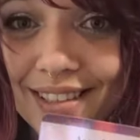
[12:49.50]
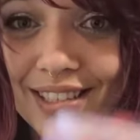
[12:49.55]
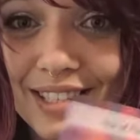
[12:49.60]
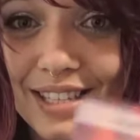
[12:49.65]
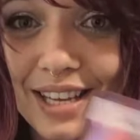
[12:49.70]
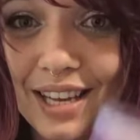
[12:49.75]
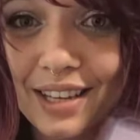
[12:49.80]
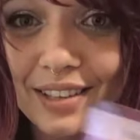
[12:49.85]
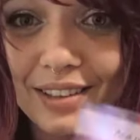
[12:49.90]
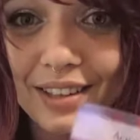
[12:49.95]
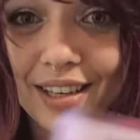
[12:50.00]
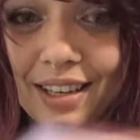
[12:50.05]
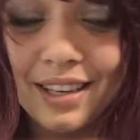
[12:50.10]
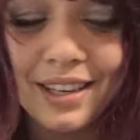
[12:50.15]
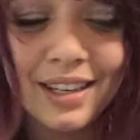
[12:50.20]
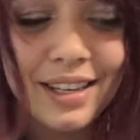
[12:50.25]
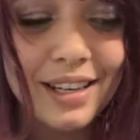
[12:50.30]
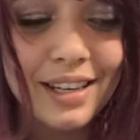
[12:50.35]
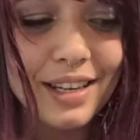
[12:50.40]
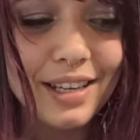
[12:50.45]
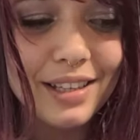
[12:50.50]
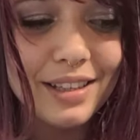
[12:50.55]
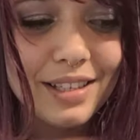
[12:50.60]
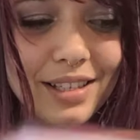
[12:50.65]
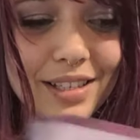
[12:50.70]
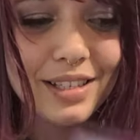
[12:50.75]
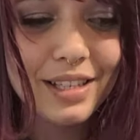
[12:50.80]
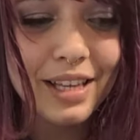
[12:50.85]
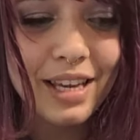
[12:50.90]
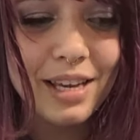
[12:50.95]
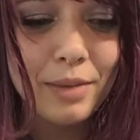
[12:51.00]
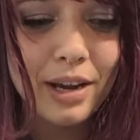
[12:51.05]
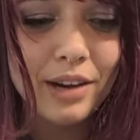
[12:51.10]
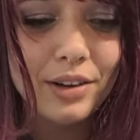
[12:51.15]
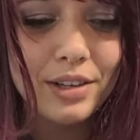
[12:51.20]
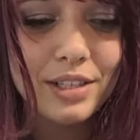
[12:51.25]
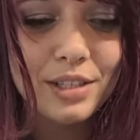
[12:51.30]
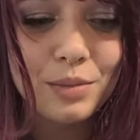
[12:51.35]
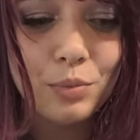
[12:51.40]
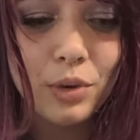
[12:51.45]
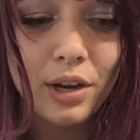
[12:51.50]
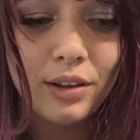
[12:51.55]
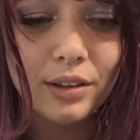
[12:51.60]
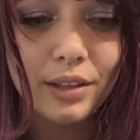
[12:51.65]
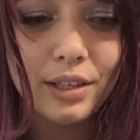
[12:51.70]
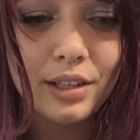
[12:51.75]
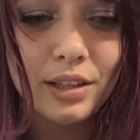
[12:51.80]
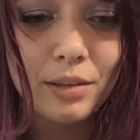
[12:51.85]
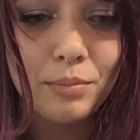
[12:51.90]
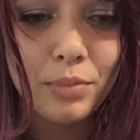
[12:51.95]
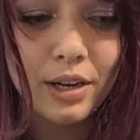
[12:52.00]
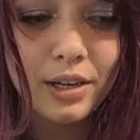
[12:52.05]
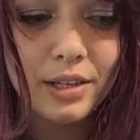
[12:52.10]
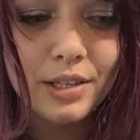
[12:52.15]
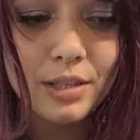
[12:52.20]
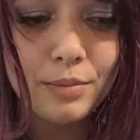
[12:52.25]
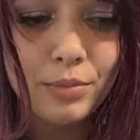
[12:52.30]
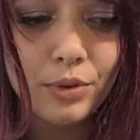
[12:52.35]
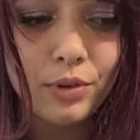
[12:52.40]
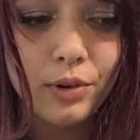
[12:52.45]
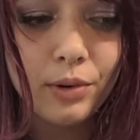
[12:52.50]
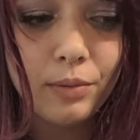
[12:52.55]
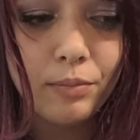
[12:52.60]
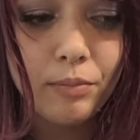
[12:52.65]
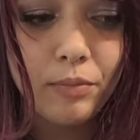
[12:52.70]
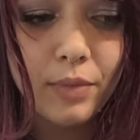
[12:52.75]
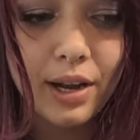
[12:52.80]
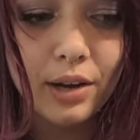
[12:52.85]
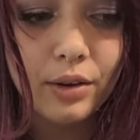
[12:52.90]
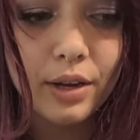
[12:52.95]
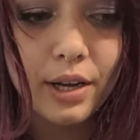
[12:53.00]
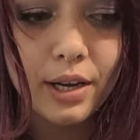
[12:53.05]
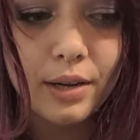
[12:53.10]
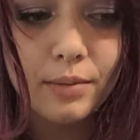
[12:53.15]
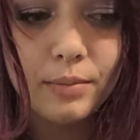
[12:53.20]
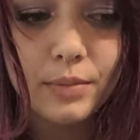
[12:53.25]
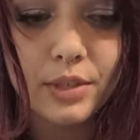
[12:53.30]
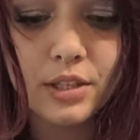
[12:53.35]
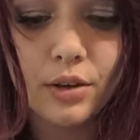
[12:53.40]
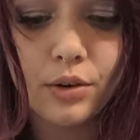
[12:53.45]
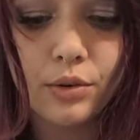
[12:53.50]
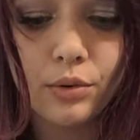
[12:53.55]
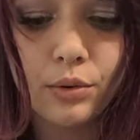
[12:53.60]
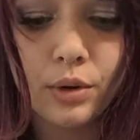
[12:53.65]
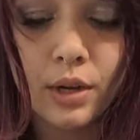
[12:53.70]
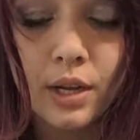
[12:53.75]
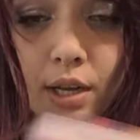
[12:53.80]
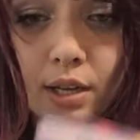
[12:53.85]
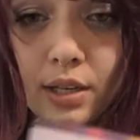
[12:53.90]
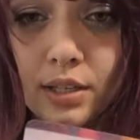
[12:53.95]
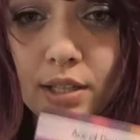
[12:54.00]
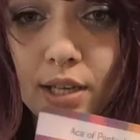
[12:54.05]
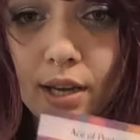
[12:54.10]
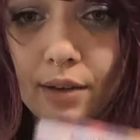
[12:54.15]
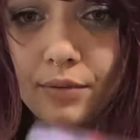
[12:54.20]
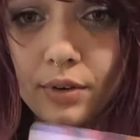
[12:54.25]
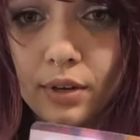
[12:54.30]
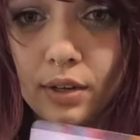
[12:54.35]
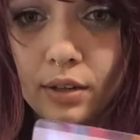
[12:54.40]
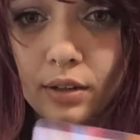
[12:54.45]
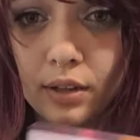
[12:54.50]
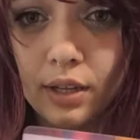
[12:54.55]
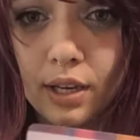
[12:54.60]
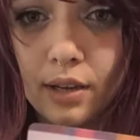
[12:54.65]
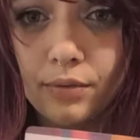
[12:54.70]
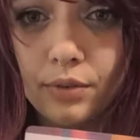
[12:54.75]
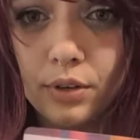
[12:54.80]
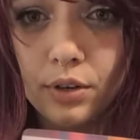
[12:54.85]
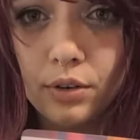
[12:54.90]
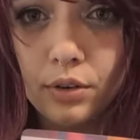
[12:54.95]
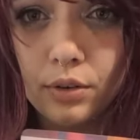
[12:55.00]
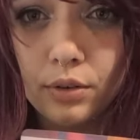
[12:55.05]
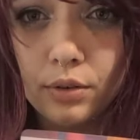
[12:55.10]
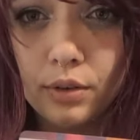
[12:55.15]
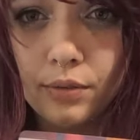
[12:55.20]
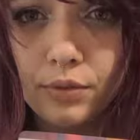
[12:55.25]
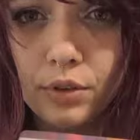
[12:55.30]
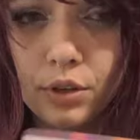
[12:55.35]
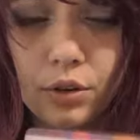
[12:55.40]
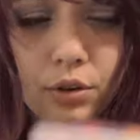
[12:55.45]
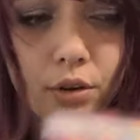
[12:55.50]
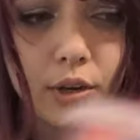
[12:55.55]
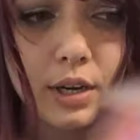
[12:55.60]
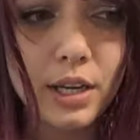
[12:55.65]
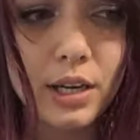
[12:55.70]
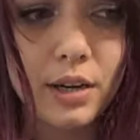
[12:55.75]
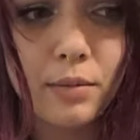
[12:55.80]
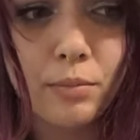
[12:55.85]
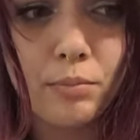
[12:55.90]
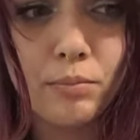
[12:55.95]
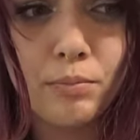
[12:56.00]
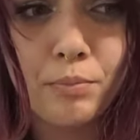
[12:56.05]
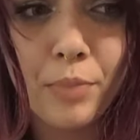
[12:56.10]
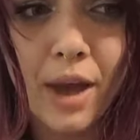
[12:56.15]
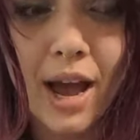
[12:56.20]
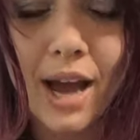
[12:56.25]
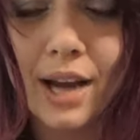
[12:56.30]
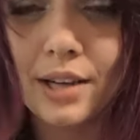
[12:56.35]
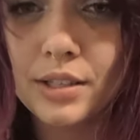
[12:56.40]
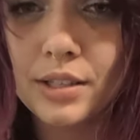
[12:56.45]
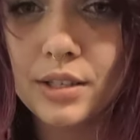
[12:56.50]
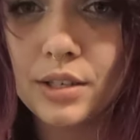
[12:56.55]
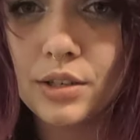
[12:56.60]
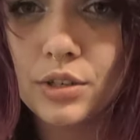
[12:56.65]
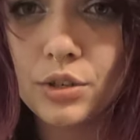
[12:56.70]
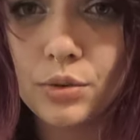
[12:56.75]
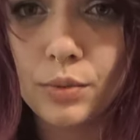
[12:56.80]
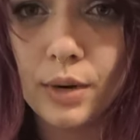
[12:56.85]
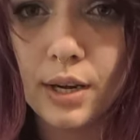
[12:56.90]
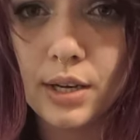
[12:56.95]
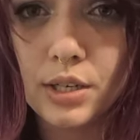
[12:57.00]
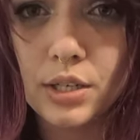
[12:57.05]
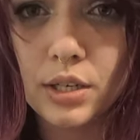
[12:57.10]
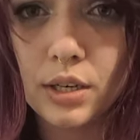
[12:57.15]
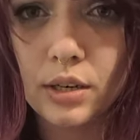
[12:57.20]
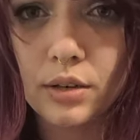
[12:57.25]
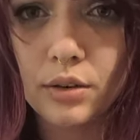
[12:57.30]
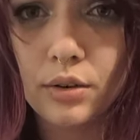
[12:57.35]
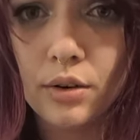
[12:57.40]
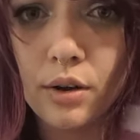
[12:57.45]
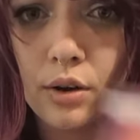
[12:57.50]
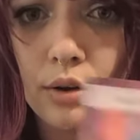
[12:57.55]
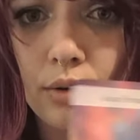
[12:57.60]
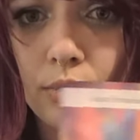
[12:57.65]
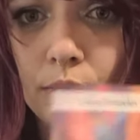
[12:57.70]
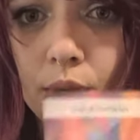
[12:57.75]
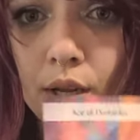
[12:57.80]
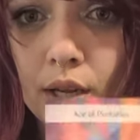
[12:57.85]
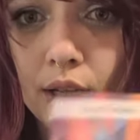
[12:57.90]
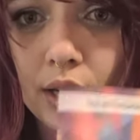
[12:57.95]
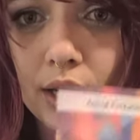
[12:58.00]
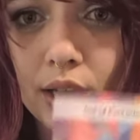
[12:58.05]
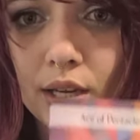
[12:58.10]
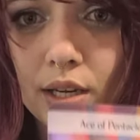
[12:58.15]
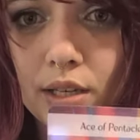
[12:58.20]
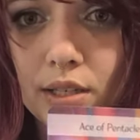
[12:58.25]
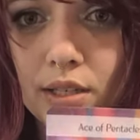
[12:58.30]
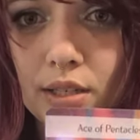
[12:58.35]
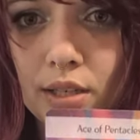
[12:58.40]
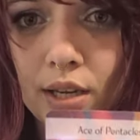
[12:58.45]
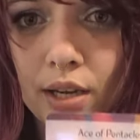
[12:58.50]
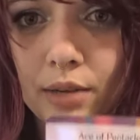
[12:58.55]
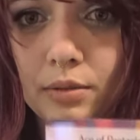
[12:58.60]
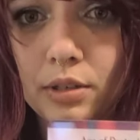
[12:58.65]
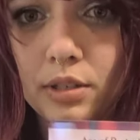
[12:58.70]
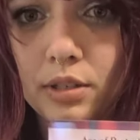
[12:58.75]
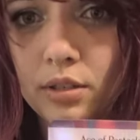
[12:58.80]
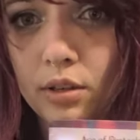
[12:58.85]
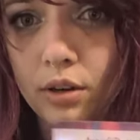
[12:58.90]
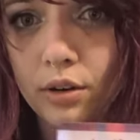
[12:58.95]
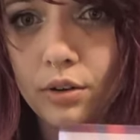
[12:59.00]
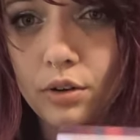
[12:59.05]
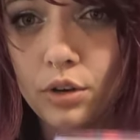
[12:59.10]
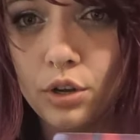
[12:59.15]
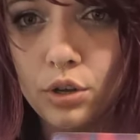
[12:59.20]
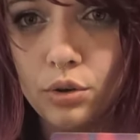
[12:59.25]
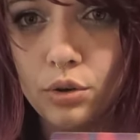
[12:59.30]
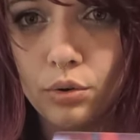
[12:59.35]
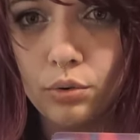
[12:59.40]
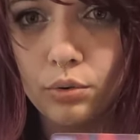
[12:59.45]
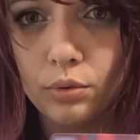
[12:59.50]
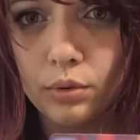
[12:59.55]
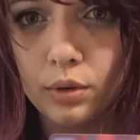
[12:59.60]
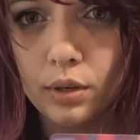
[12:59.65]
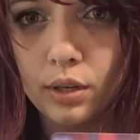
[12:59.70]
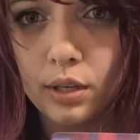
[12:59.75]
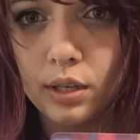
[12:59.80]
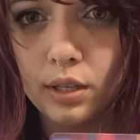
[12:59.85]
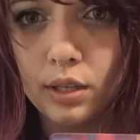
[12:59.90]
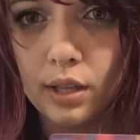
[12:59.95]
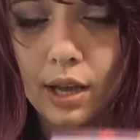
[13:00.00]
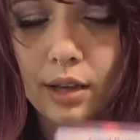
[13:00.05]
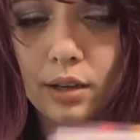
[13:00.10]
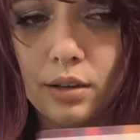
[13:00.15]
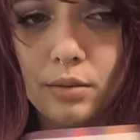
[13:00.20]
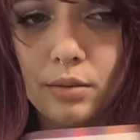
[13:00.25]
exactly and this came out as well in the possible outcome so definitely if you're if you're in a bad situation in your home it is time to start new and that